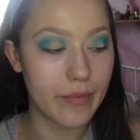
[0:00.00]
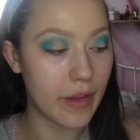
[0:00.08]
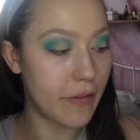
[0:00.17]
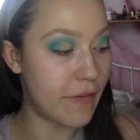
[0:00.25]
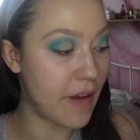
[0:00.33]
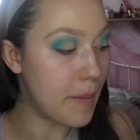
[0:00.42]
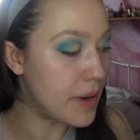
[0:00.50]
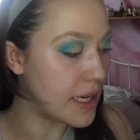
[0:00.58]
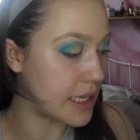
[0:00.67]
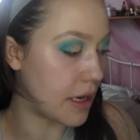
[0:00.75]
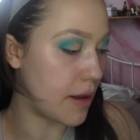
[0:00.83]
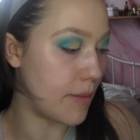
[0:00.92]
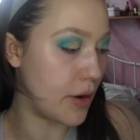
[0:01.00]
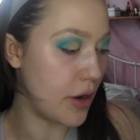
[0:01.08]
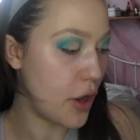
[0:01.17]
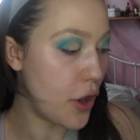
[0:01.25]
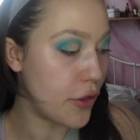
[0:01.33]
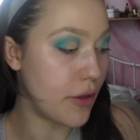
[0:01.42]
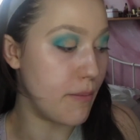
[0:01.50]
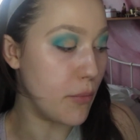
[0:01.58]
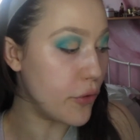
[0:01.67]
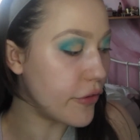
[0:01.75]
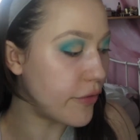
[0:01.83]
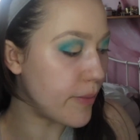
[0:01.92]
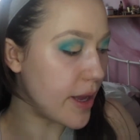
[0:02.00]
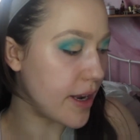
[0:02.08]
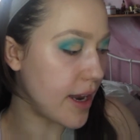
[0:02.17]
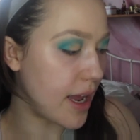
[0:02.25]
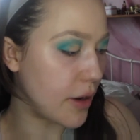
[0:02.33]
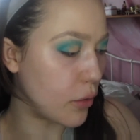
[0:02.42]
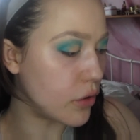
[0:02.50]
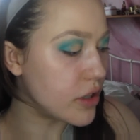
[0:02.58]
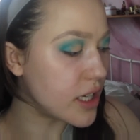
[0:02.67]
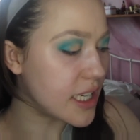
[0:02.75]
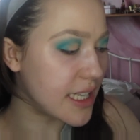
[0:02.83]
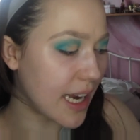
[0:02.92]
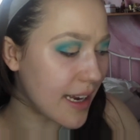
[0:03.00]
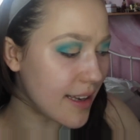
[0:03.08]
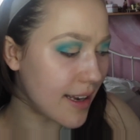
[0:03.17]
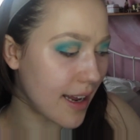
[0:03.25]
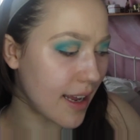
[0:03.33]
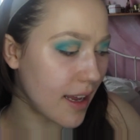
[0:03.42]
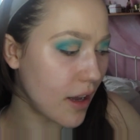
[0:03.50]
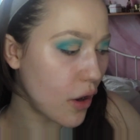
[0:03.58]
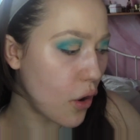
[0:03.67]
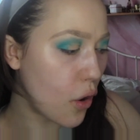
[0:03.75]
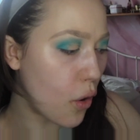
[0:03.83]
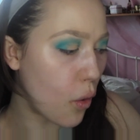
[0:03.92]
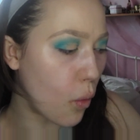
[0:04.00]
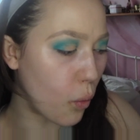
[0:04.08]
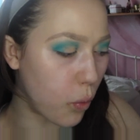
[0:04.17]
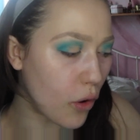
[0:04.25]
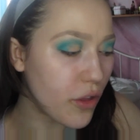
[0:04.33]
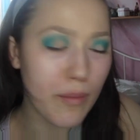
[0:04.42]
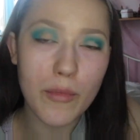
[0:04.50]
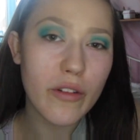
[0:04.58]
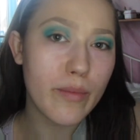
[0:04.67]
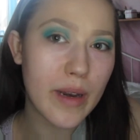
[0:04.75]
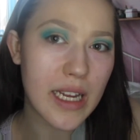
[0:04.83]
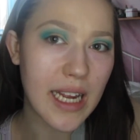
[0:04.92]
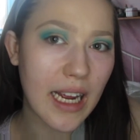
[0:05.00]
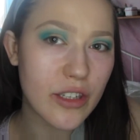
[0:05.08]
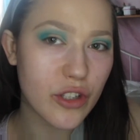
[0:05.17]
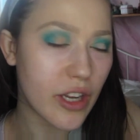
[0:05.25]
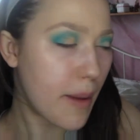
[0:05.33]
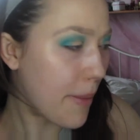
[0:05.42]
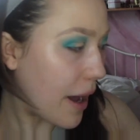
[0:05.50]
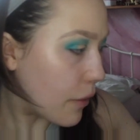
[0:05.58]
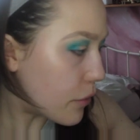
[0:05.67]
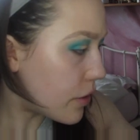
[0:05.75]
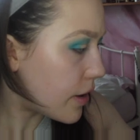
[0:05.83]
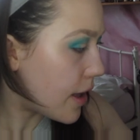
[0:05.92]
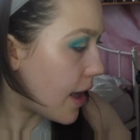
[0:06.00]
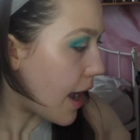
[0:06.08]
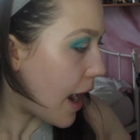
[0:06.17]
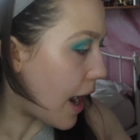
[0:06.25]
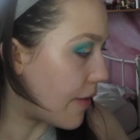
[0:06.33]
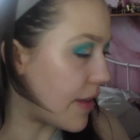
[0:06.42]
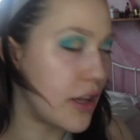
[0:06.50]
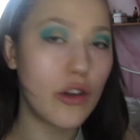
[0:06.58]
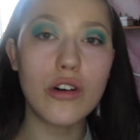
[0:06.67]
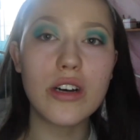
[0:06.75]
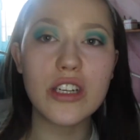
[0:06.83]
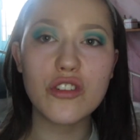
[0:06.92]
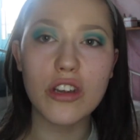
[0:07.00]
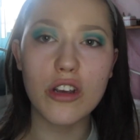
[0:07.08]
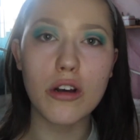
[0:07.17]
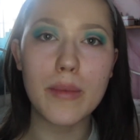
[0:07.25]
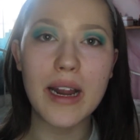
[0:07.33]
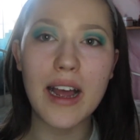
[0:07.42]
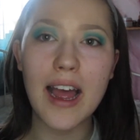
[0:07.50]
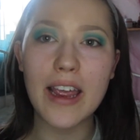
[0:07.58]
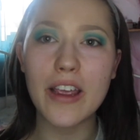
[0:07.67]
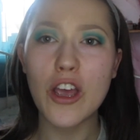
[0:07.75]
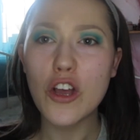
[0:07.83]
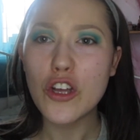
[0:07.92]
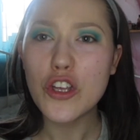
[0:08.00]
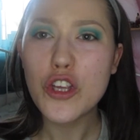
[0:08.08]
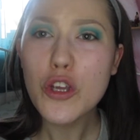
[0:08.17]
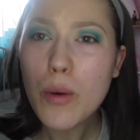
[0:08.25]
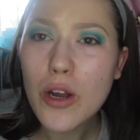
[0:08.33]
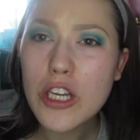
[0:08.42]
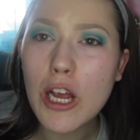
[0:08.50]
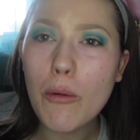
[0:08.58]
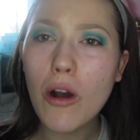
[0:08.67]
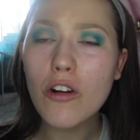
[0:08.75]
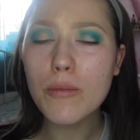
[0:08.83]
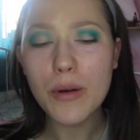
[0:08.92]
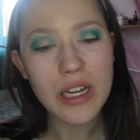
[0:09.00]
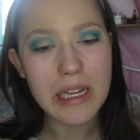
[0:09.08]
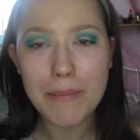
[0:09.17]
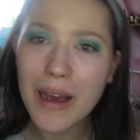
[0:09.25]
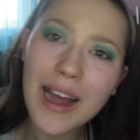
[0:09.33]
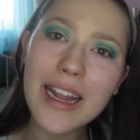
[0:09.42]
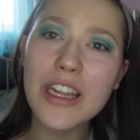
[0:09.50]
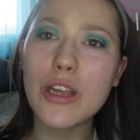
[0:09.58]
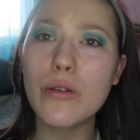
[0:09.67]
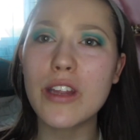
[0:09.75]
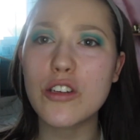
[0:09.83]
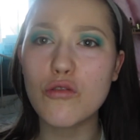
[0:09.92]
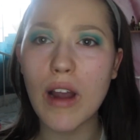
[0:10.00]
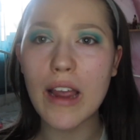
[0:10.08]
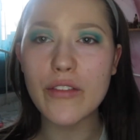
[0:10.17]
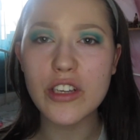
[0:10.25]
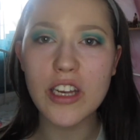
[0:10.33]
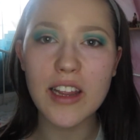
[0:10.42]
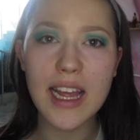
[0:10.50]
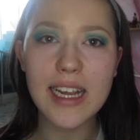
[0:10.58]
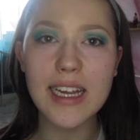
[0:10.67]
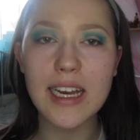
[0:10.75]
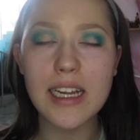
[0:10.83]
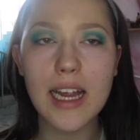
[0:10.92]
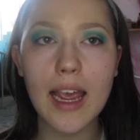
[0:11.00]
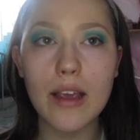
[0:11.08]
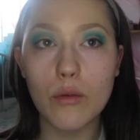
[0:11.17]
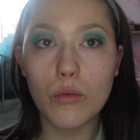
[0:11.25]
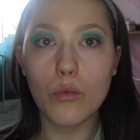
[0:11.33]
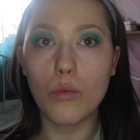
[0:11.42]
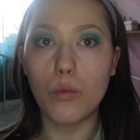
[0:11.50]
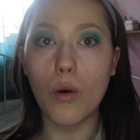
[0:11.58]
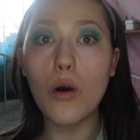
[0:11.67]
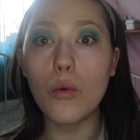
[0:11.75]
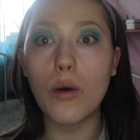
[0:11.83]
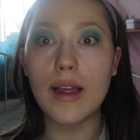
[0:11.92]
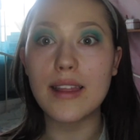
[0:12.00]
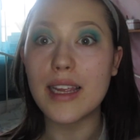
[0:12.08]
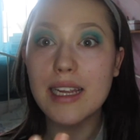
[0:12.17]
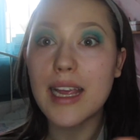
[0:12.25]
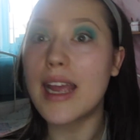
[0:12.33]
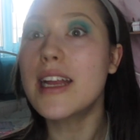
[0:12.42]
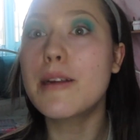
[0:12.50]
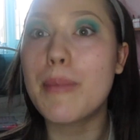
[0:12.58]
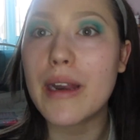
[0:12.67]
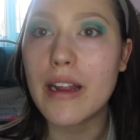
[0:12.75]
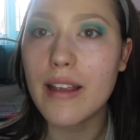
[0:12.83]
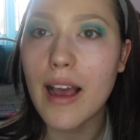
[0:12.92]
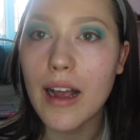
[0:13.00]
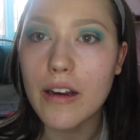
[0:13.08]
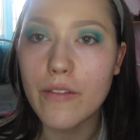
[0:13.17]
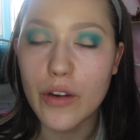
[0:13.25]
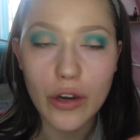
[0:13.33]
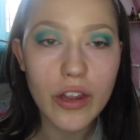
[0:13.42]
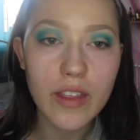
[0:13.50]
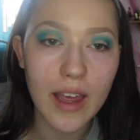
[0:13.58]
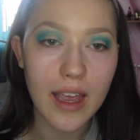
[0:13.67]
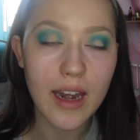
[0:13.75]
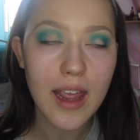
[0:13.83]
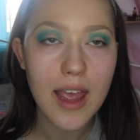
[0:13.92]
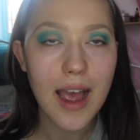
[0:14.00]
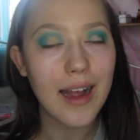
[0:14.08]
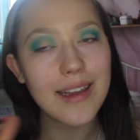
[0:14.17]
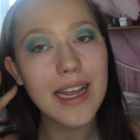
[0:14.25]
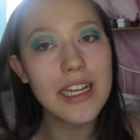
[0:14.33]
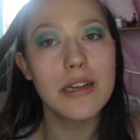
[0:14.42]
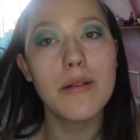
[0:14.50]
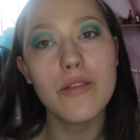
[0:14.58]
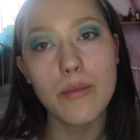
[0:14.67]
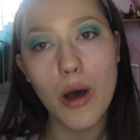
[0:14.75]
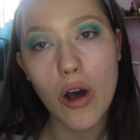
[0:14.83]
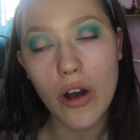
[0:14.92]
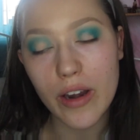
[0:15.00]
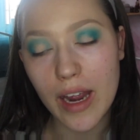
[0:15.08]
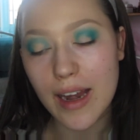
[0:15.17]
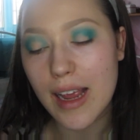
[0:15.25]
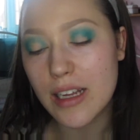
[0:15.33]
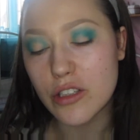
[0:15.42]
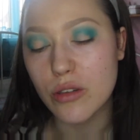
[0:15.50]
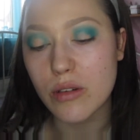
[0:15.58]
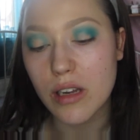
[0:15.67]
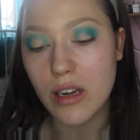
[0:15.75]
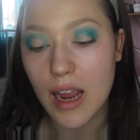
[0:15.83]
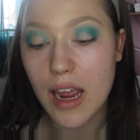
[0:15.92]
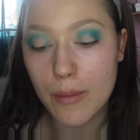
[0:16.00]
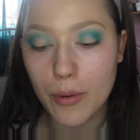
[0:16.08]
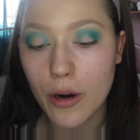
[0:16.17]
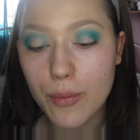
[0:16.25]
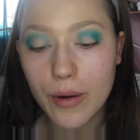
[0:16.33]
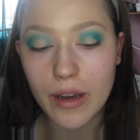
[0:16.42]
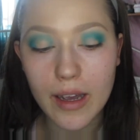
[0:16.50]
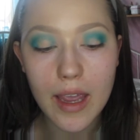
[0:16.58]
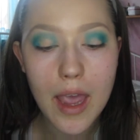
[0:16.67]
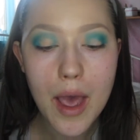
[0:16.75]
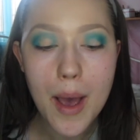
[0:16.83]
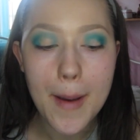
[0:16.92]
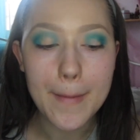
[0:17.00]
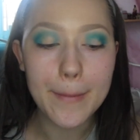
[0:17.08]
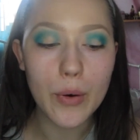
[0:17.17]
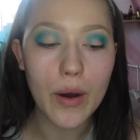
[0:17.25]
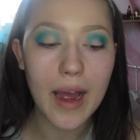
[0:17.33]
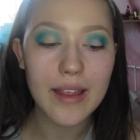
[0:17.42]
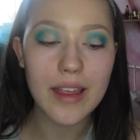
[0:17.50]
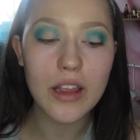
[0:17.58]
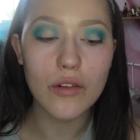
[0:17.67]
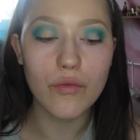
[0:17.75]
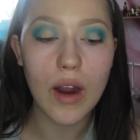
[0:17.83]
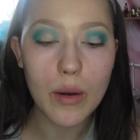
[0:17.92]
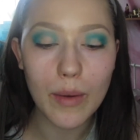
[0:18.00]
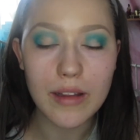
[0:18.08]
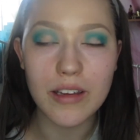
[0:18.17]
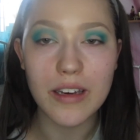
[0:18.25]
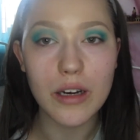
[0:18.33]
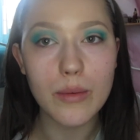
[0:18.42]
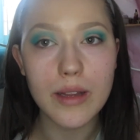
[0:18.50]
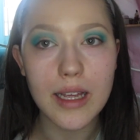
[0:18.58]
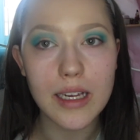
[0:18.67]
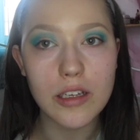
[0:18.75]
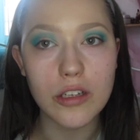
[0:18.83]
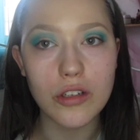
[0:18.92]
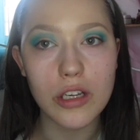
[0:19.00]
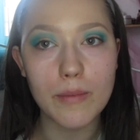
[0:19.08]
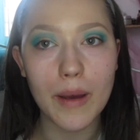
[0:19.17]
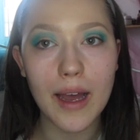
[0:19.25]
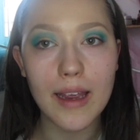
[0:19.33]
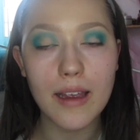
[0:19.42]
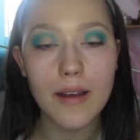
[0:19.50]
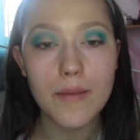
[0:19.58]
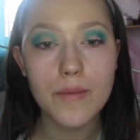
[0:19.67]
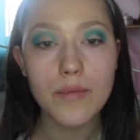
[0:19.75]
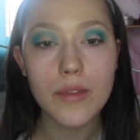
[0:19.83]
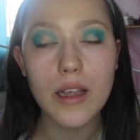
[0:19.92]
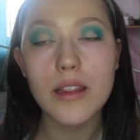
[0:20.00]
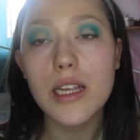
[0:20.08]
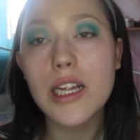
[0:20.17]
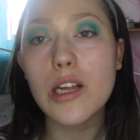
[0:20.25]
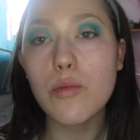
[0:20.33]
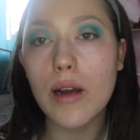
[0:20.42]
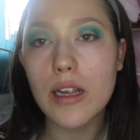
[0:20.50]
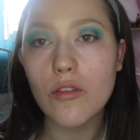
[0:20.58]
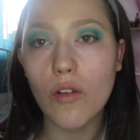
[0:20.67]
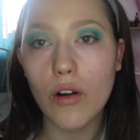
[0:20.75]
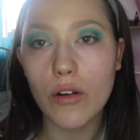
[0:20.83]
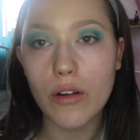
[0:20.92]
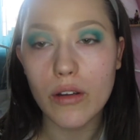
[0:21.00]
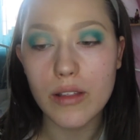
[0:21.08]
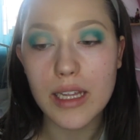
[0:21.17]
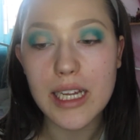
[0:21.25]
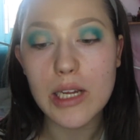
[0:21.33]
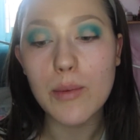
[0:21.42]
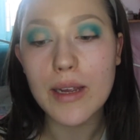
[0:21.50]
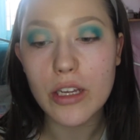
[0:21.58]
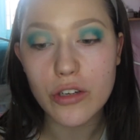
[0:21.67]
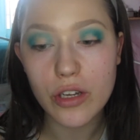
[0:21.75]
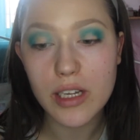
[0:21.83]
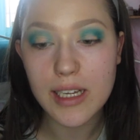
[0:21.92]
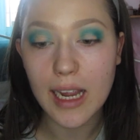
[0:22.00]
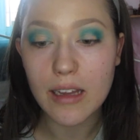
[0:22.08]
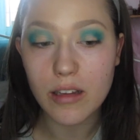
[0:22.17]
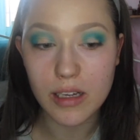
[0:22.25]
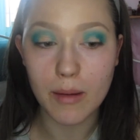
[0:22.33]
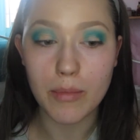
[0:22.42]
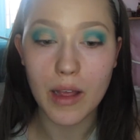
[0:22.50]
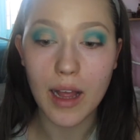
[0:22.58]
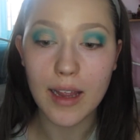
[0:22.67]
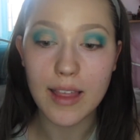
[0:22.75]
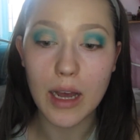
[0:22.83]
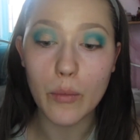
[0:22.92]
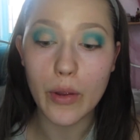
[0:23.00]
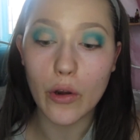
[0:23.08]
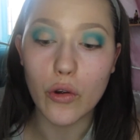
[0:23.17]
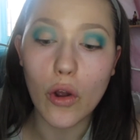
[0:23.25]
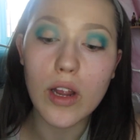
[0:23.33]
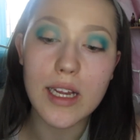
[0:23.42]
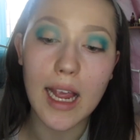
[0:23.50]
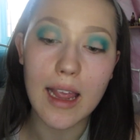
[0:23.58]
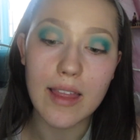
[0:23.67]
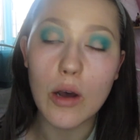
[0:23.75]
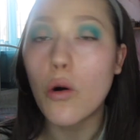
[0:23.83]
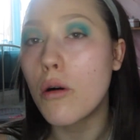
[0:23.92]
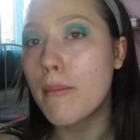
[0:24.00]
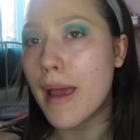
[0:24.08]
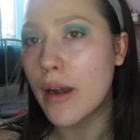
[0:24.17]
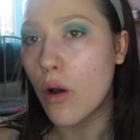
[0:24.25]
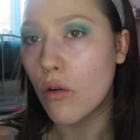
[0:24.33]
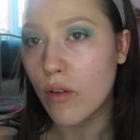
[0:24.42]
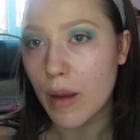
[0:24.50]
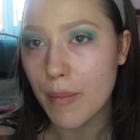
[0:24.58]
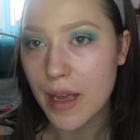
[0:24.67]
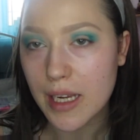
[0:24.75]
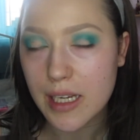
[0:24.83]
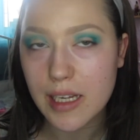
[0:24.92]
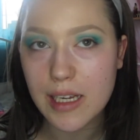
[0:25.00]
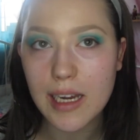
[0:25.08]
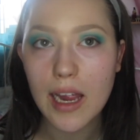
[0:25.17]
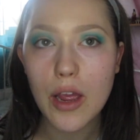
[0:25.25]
feminism and the movement and understanding what the movement is actually about. And then you're literally coming in like, you are so horrible. It's men like you that drive us to this. And it's like, whoa, like this kid's being attacked for nothing. And yes, some of them aren't and it is used inappropriately. But I think the right way to deal with it is to just be like, this is why it's wrong. This is why you shouldn't say it to something like that. We are not saying that all men are rapists.